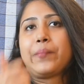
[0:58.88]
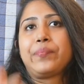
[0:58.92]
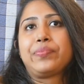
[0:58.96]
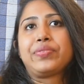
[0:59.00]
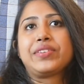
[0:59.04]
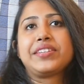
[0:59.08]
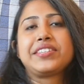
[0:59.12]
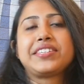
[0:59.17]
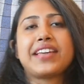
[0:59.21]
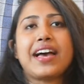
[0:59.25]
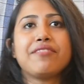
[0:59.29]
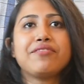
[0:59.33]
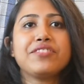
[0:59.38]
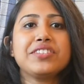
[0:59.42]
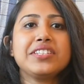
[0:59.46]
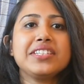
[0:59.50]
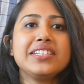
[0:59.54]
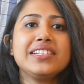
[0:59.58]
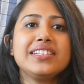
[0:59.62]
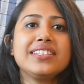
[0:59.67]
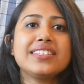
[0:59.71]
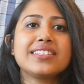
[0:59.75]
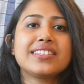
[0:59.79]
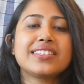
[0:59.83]

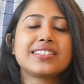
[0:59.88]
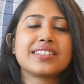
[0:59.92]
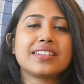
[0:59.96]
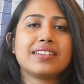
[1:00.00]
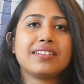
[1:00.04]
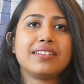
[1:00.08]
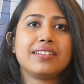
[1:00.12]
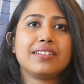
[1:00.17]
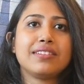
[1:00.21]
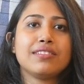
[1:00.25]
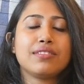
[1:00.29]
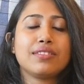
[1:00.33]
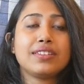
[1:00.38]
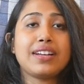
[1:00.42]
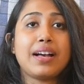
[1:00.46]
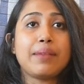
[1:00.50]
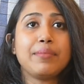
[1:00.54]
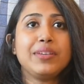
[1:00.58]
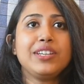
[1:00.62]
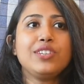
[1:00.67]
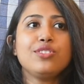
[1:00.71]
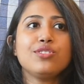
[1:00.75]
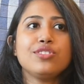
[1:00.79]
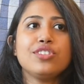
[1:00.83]
Daffodils is
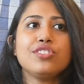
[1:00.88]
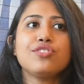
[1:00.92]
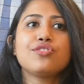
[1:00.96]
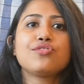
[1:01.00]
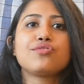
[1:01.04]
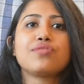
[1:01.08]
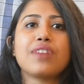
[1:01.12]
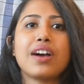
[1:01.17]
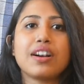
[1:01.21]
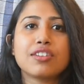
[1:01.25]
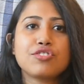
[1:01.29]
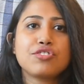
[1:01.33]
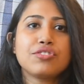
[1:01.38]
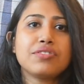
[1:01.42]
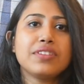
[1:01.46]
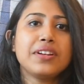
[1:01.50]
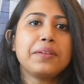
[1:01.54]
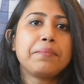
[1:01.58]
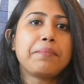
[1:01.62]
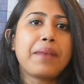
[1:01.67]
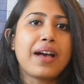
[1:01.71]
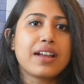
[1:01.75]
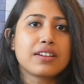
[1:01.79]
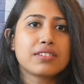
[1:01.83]
coming to the structural
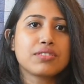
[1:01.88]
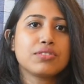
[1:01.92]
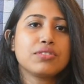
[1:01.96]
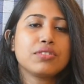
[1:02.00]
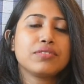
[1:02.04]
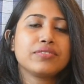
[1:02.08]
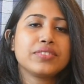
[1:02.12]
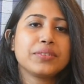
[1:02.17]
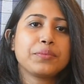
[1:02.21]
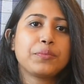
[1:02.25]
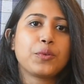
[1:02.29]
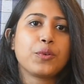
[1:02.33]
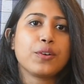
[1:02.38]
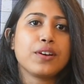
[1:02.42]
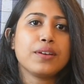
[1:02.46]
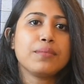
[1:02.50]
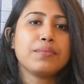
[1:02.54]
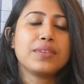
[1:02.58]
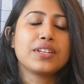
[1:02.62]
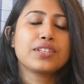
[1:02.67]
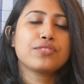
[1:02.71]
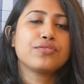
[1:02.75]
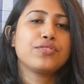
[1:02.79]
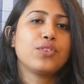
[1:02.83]
pattern of the poem.
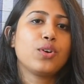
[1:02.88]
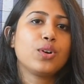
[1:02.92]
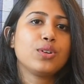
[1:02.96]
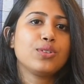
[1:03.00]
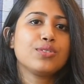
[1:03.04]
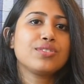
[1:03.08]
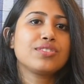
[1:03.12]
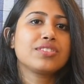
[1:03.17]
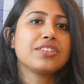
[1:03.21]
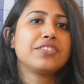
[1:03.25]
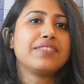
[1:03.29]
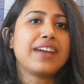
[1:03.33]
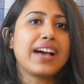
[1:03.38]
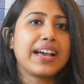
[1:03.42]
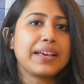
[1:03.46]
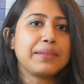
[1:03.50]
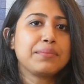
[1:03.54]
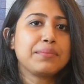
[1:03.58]
It follows the rhyme